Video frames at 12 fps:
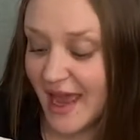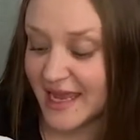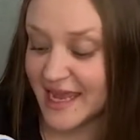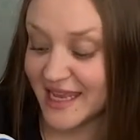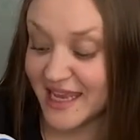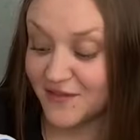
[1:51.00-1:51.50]
I
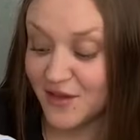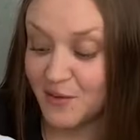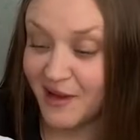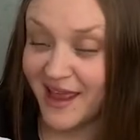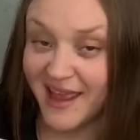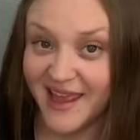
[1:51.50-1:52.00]
can give
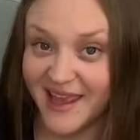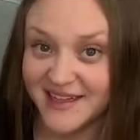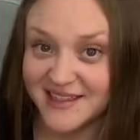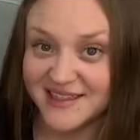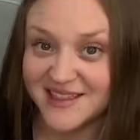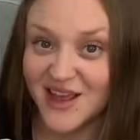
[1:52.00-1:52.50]
you a
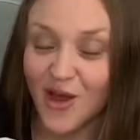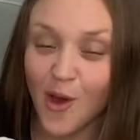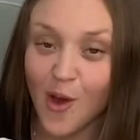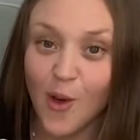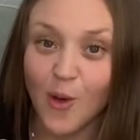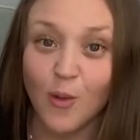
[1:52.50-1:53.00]
hint.
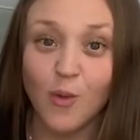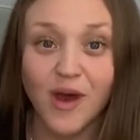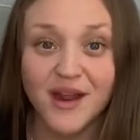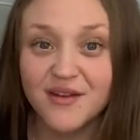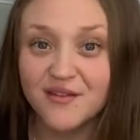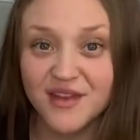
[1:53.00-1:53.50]

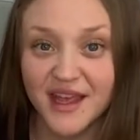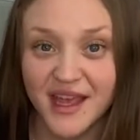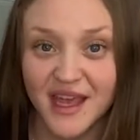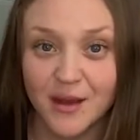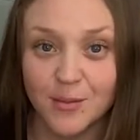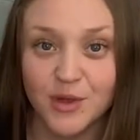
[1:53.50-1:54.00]
One of
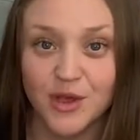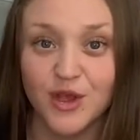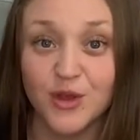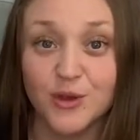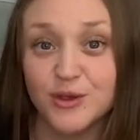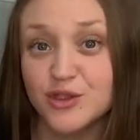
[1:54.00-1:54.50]
them you
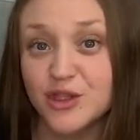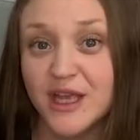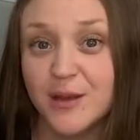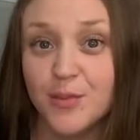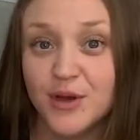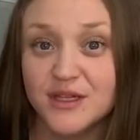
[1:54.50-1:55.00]

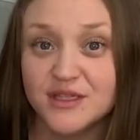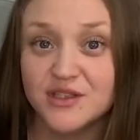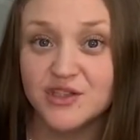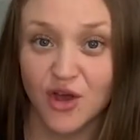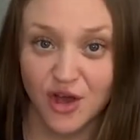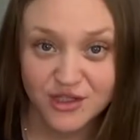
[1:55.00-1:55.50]
usually put
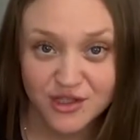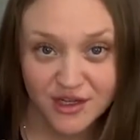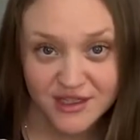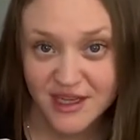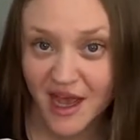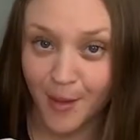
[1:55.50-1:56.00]
sauce
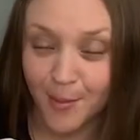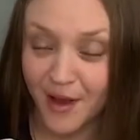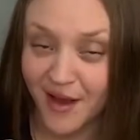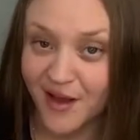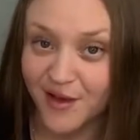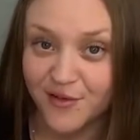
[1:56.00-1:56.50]
on top
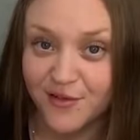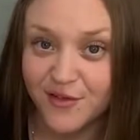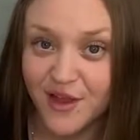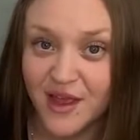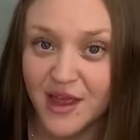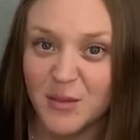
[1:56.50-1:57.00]
of.
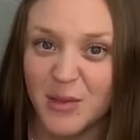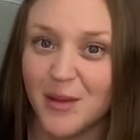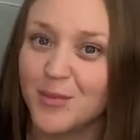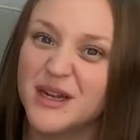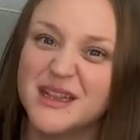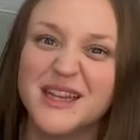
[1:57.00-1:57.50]

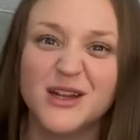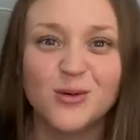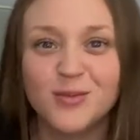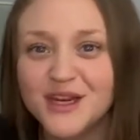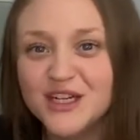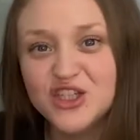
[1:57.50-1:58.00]
Might put a little
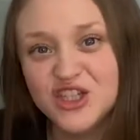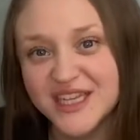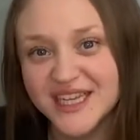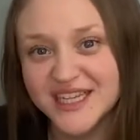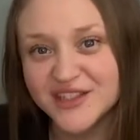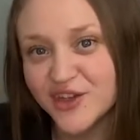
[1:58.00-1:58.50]
bit of
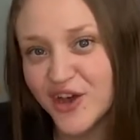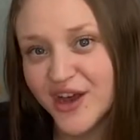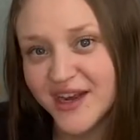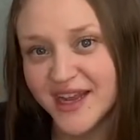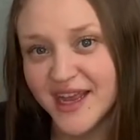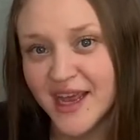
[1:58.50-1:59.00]
cheese
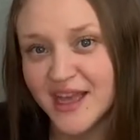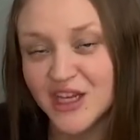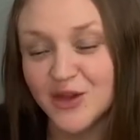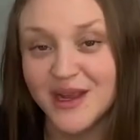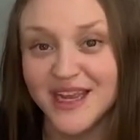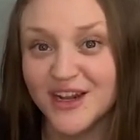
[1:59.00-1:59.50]
on it.
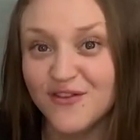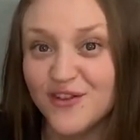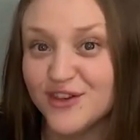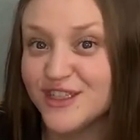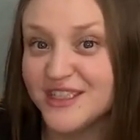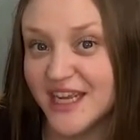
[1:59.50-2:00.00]
You eat it
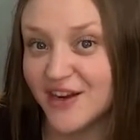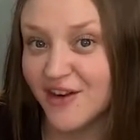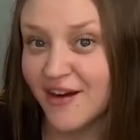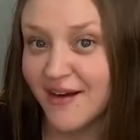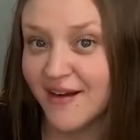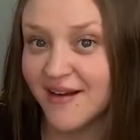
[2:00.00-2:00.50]
for
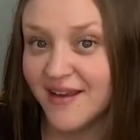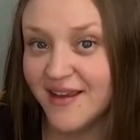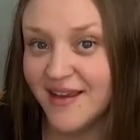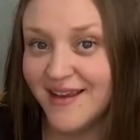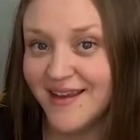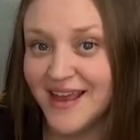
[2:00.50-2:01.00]
dinner.
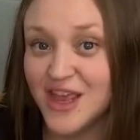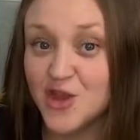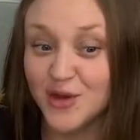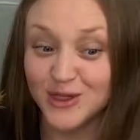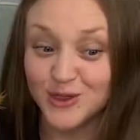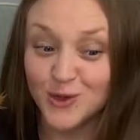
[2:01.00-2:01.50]

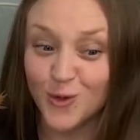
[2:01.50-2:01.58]
You can